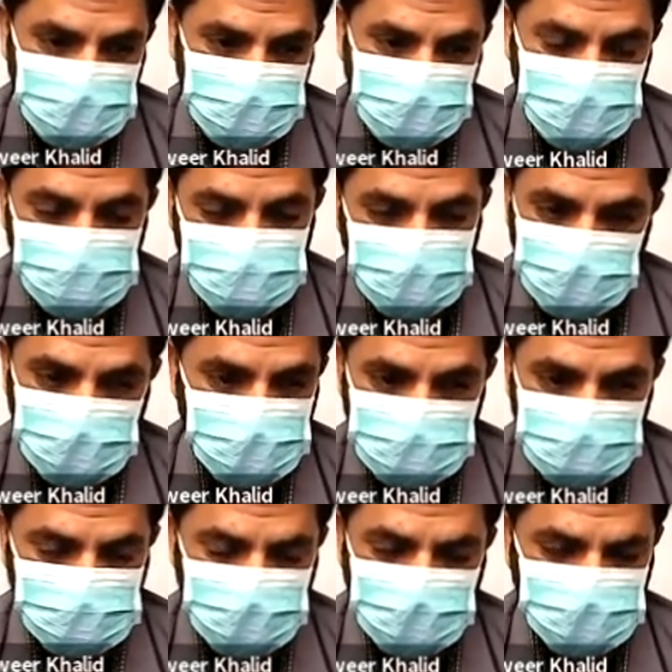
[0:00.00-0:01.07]
If,
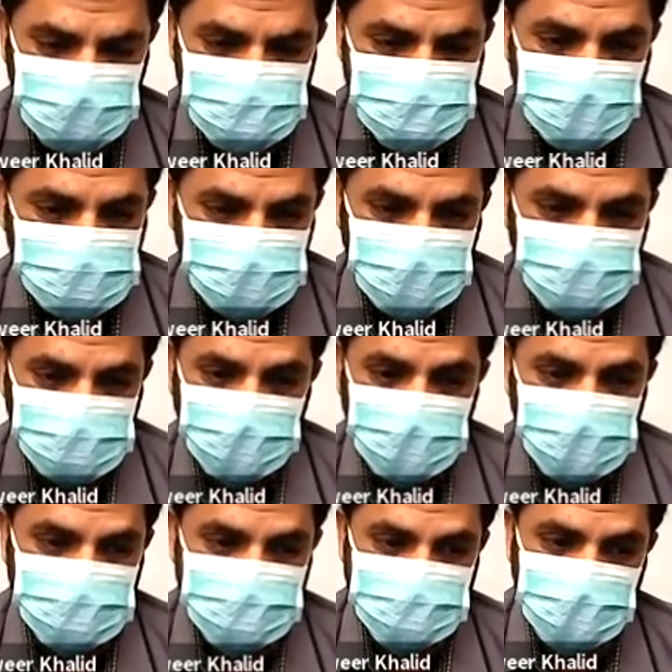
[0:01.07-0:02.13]
like example, if
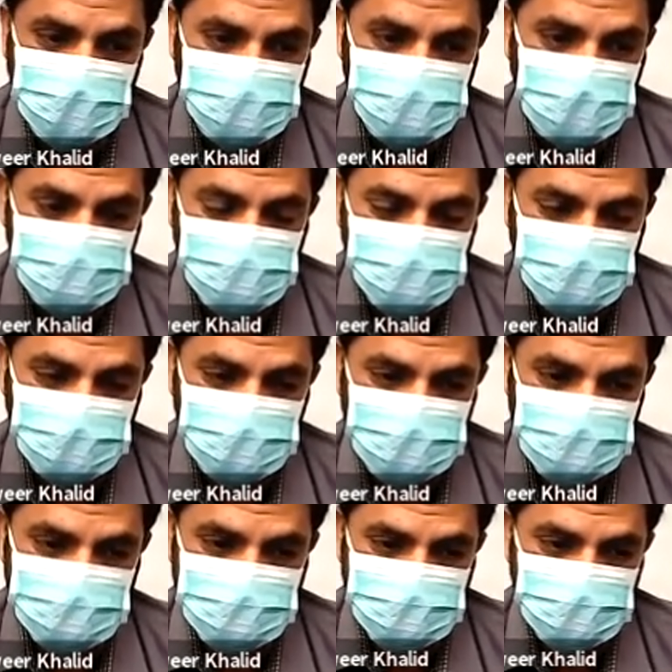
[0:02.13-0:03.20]
the serum albumin
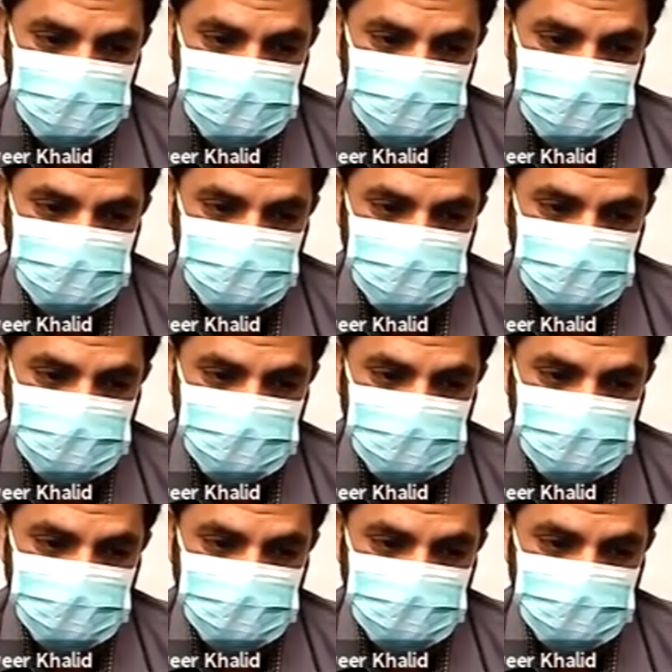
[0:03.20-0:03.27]
is